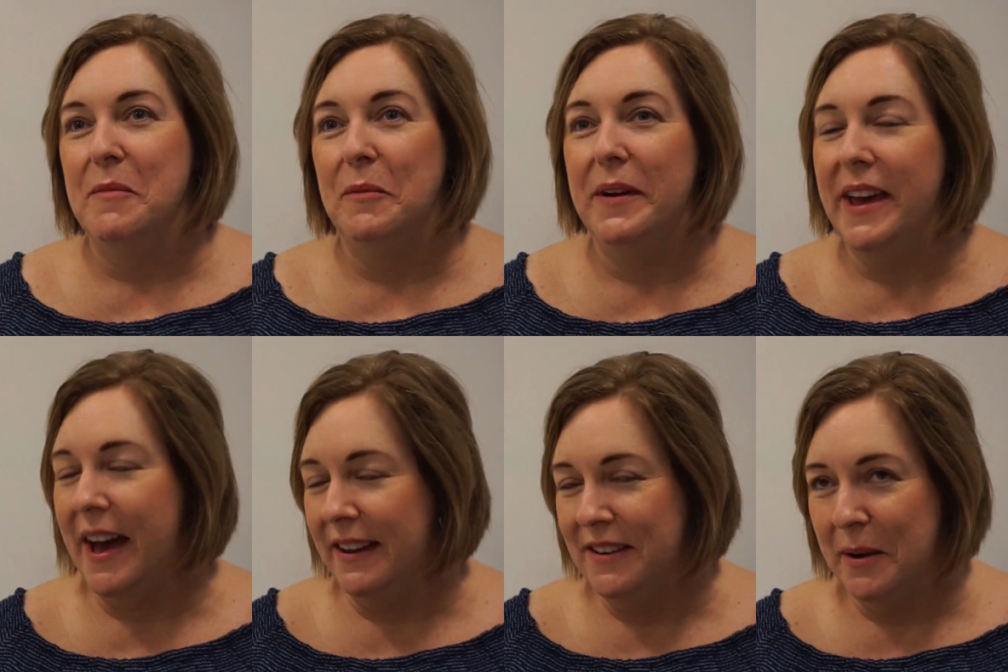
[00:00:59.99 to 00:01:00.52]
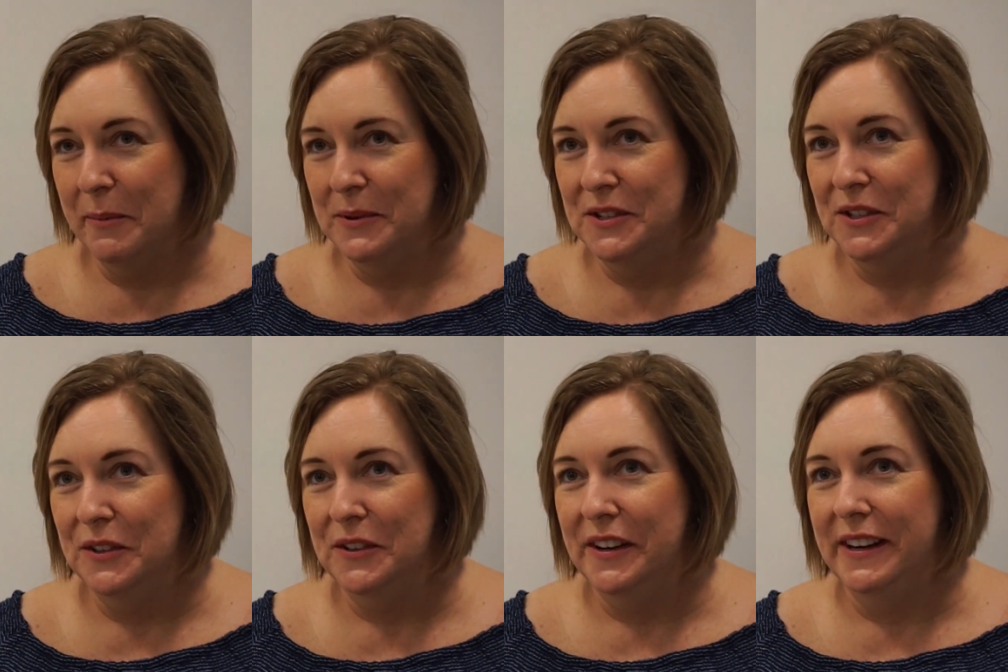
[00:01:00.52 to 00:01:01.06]
We had an
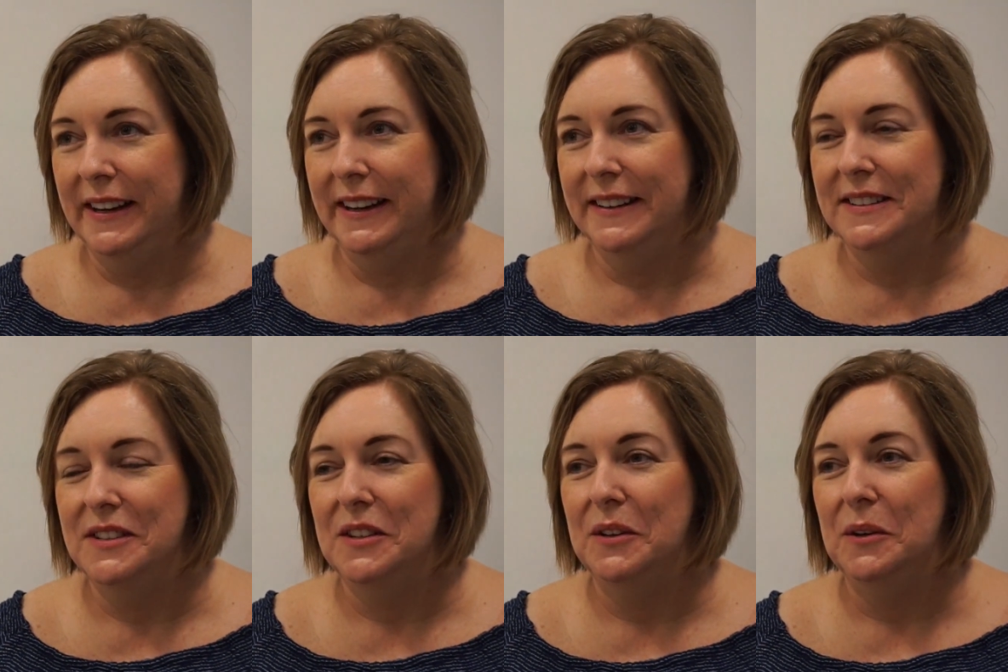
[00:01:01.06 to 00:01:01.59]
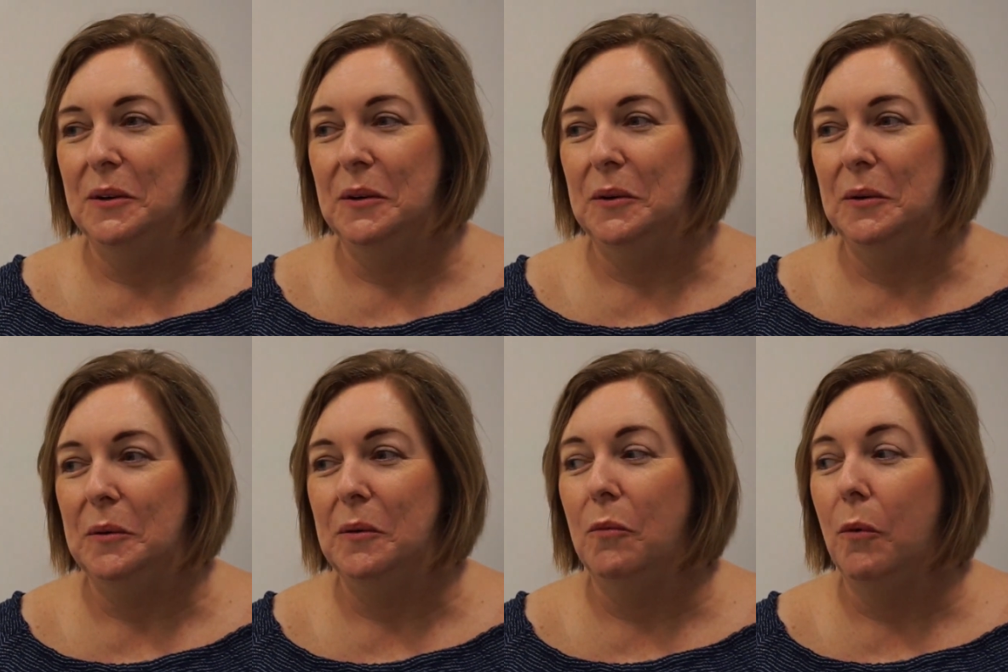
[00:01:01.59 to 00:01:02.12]
opportunity
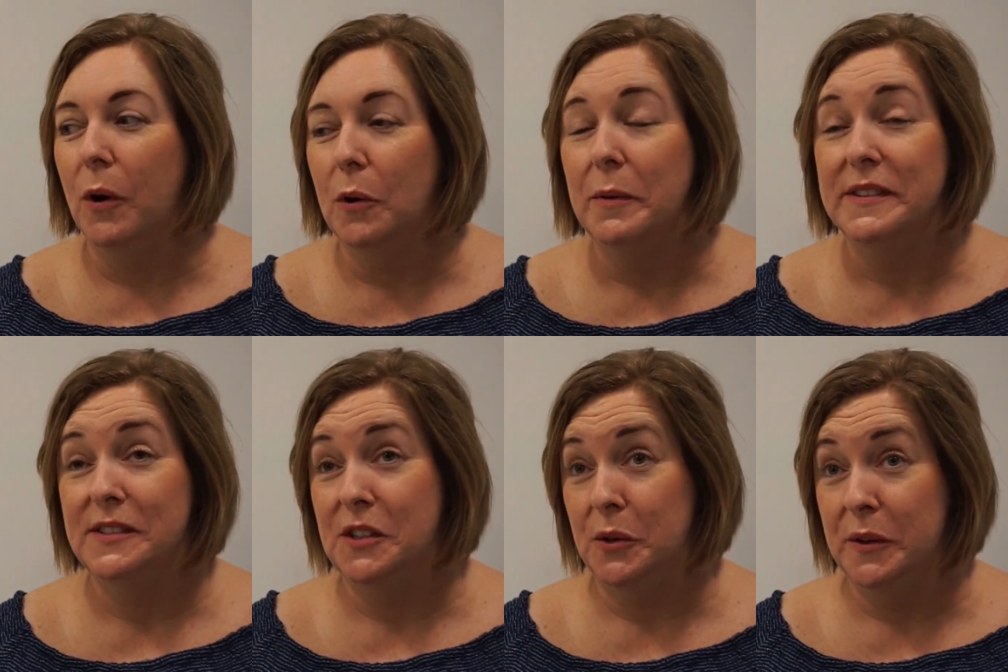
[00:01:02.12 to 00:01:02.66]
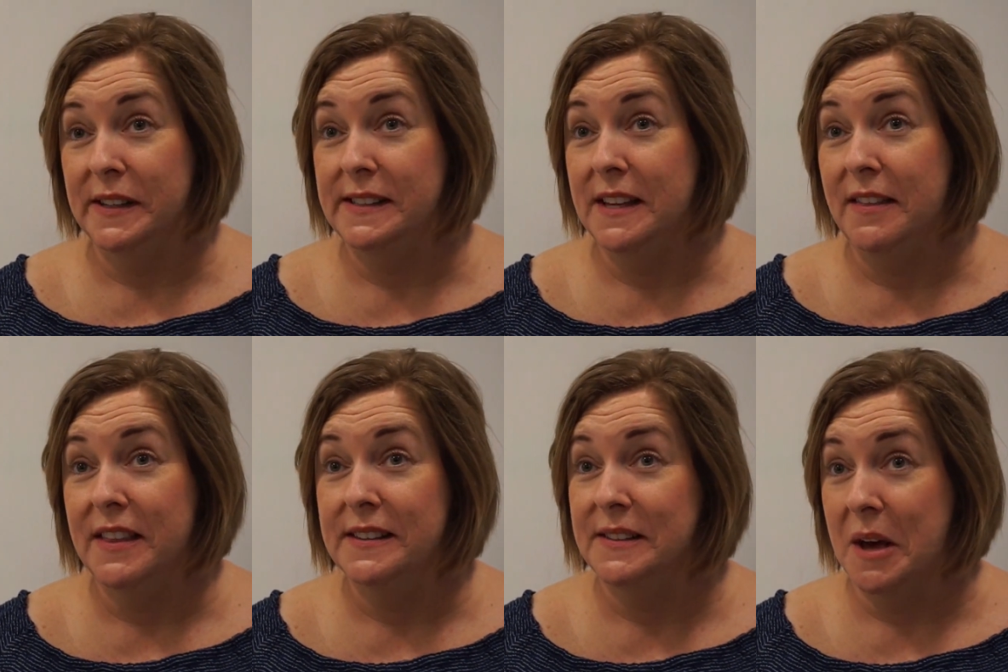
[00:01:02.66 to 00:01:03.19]
to work with students
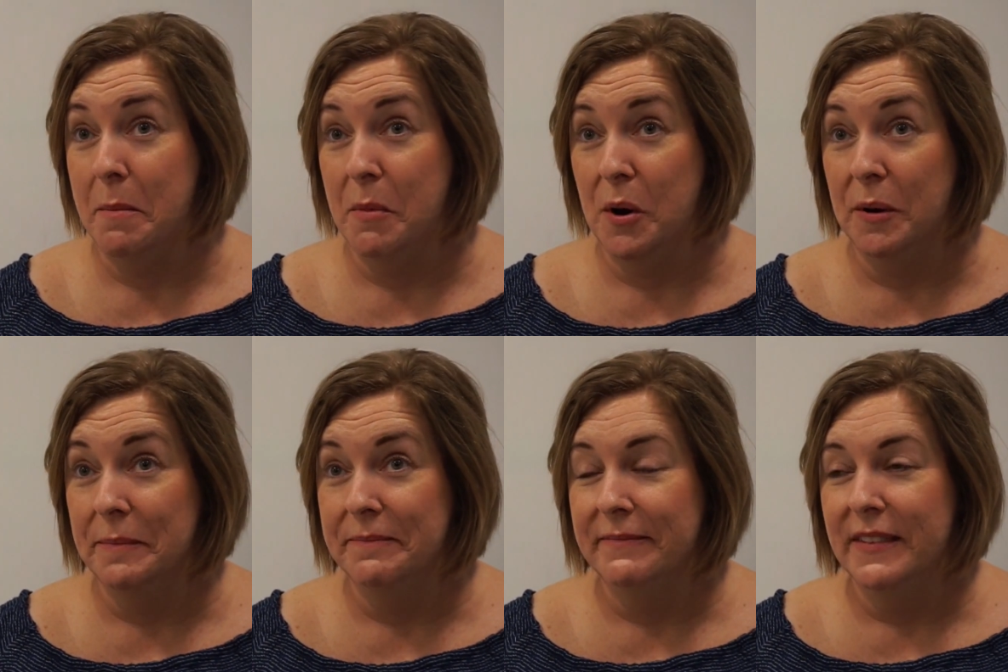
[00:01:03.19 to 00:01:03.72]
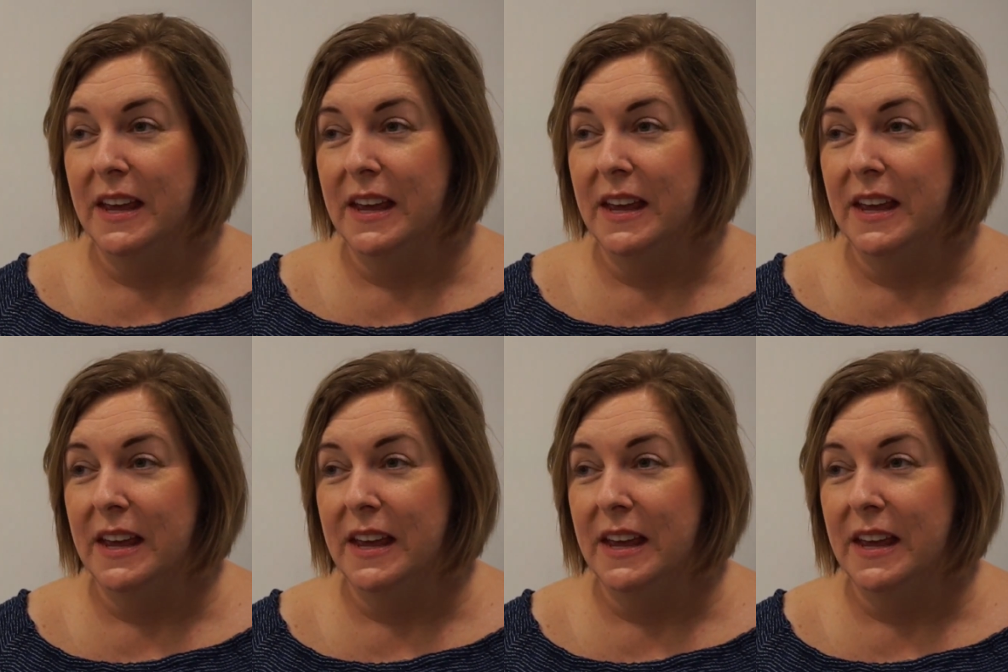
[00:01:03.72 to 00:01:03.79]
in the summer.